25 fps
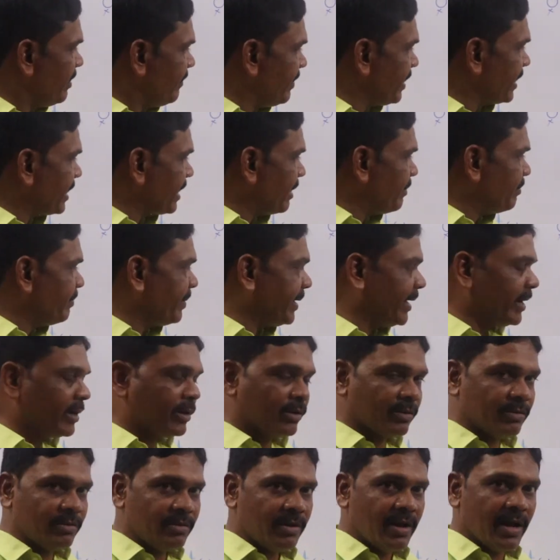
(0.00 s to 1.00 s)
when
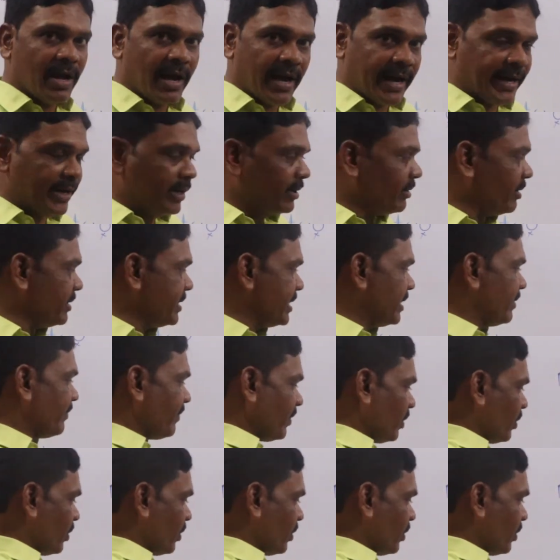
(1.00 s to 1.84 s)
compared to hydrogen